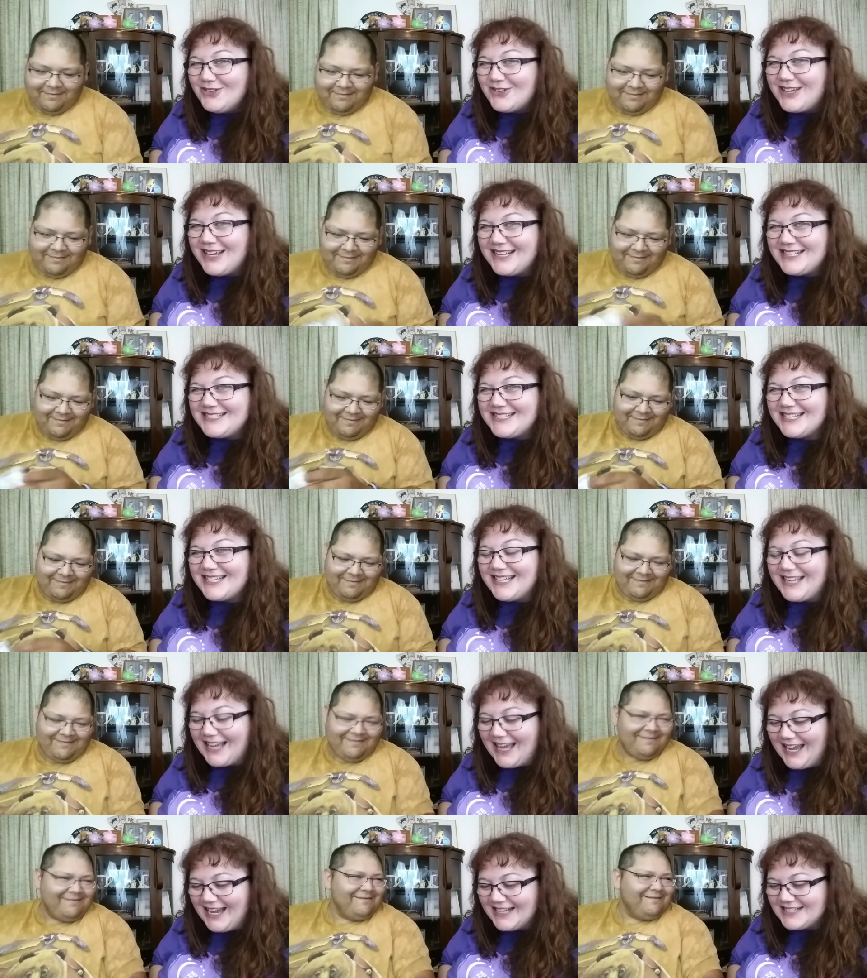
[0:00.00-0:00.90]
Speaker 1: you get to
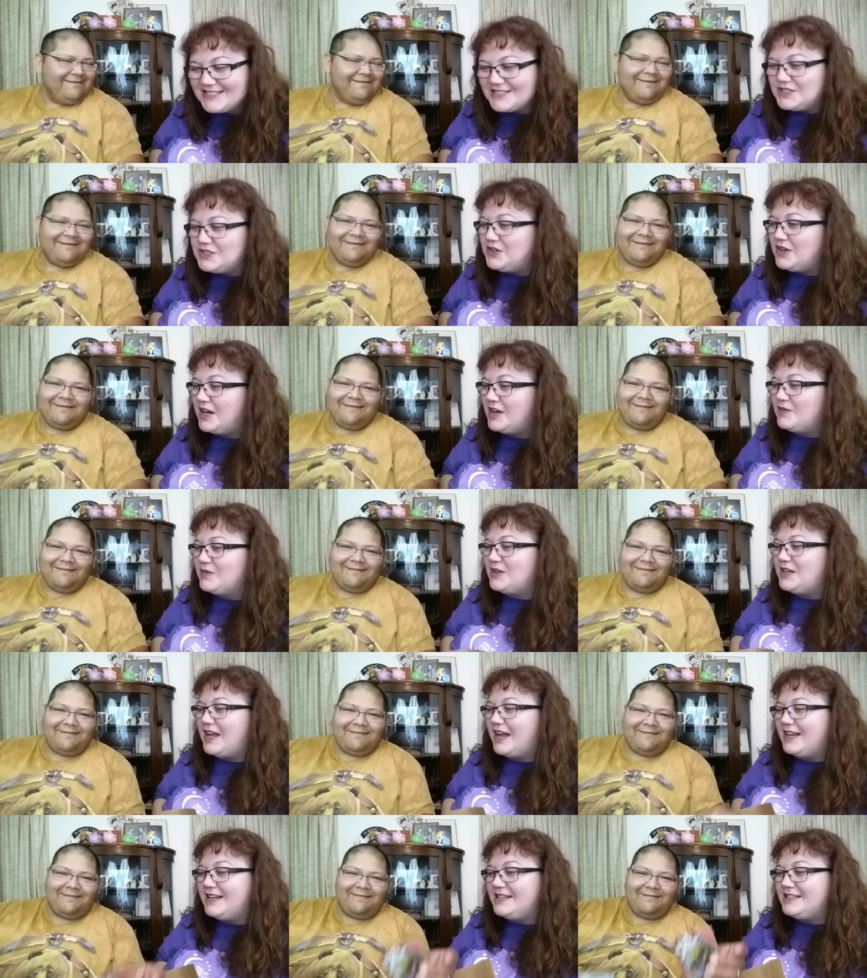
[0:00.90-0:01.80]
guess. Do you have a
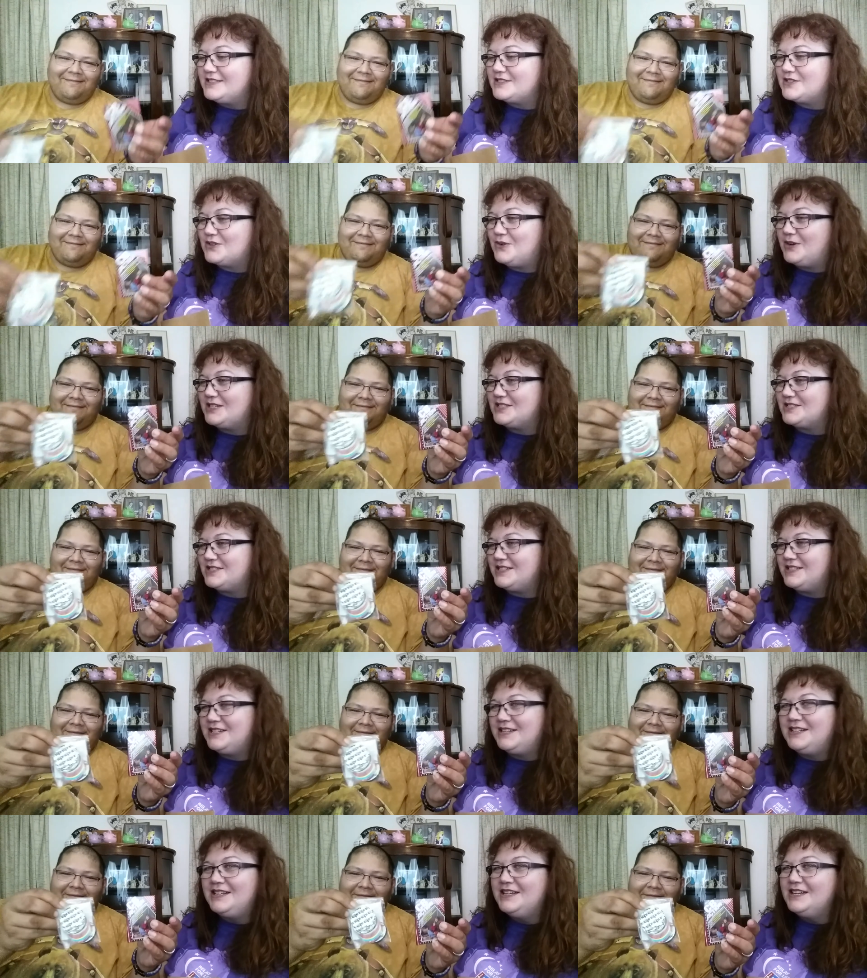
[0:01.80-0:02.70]
'90s
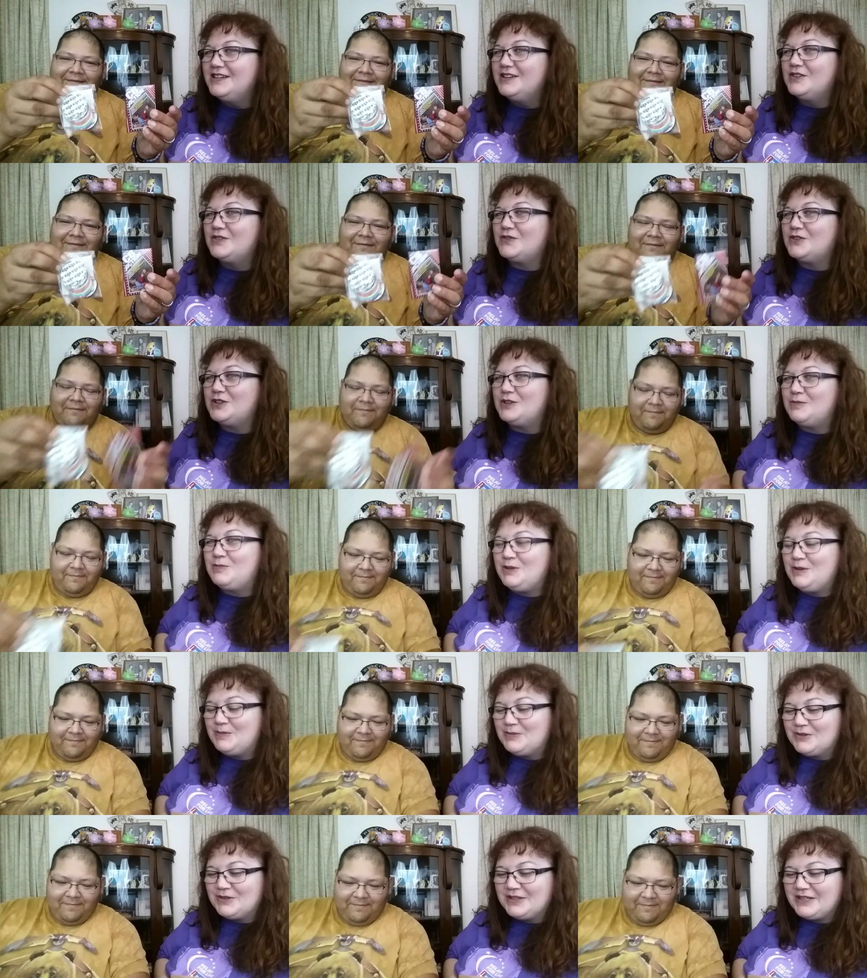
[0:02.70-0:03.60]
question for the
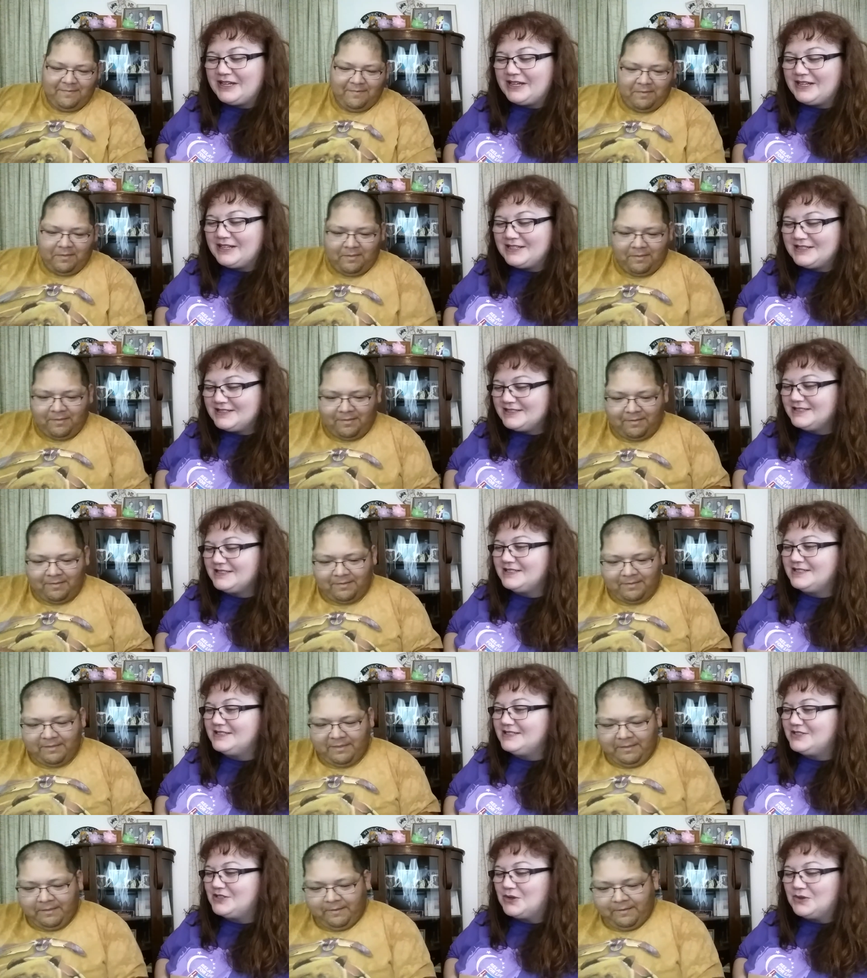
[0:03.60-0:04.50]
people that
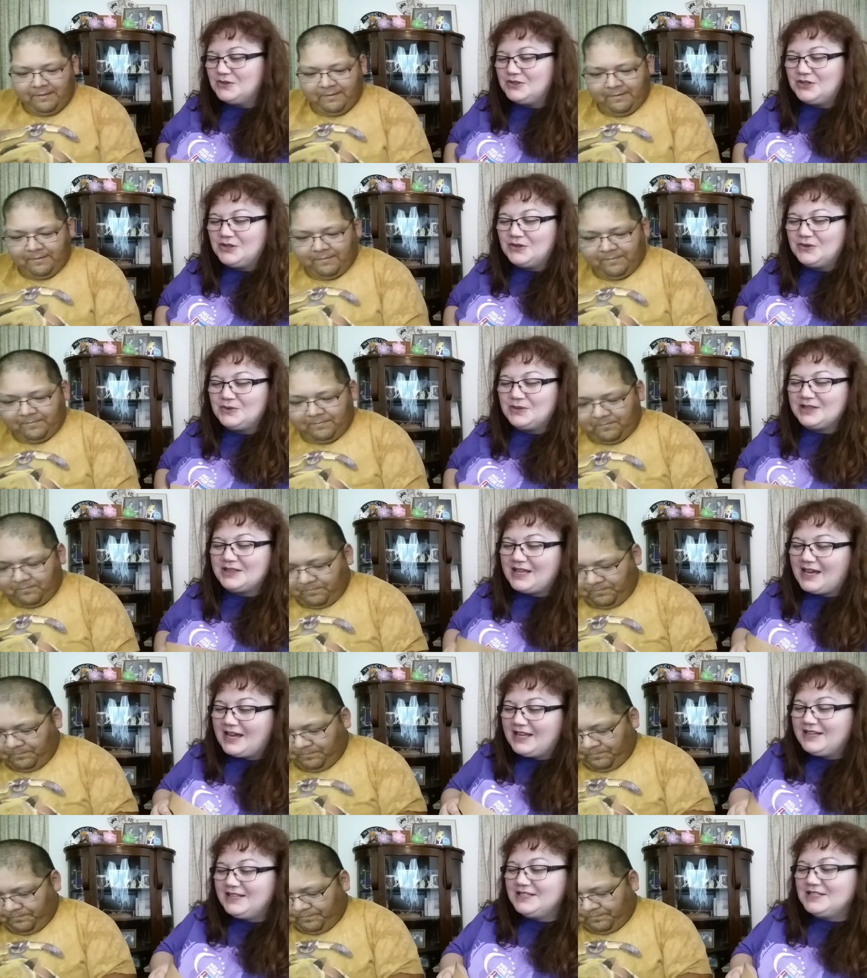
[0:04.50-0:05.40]
don't know what
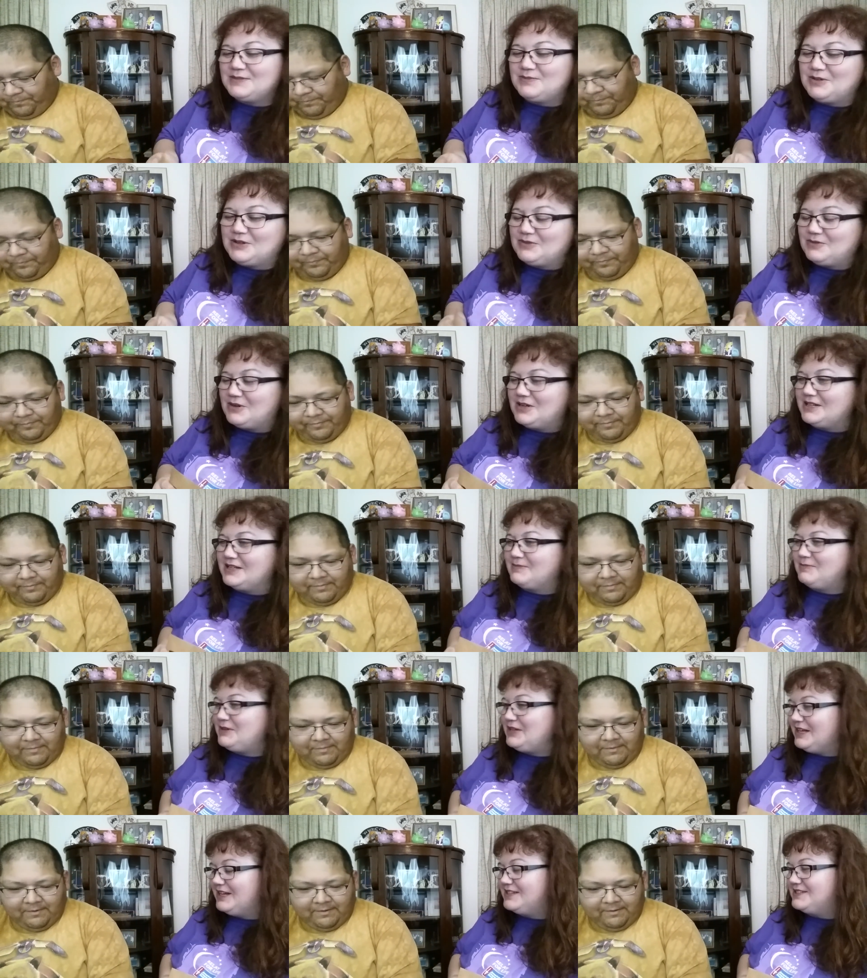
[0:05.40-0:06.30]
that is but want to
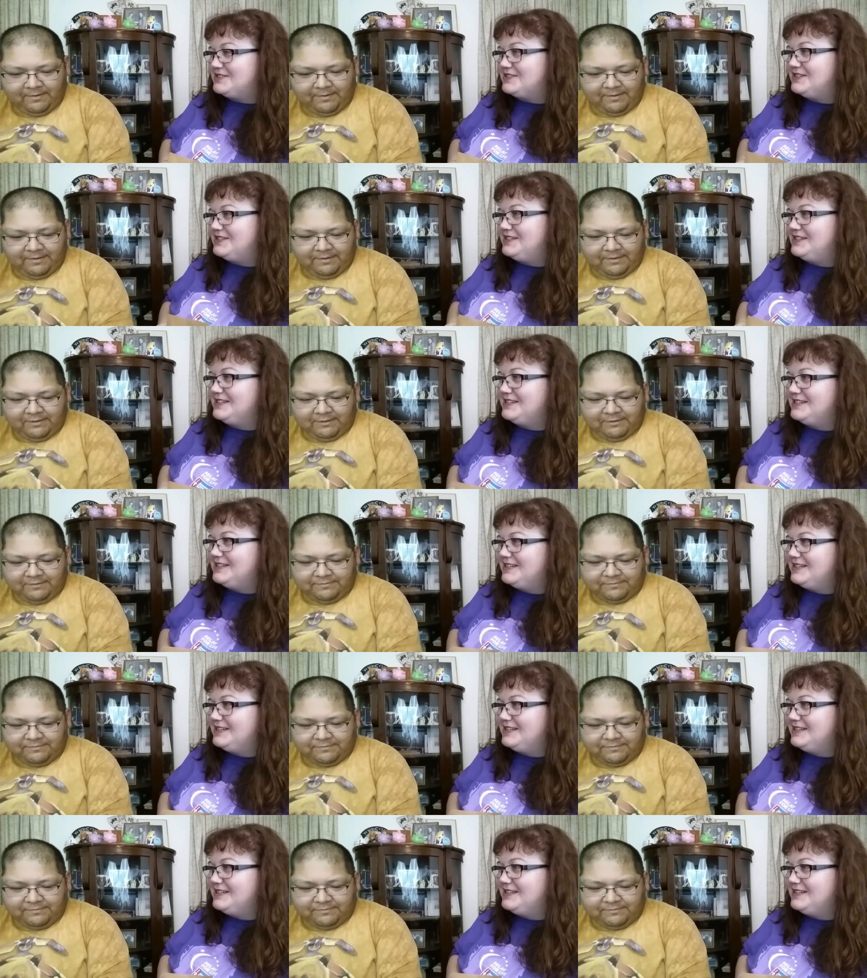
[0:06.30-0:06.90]
be entered?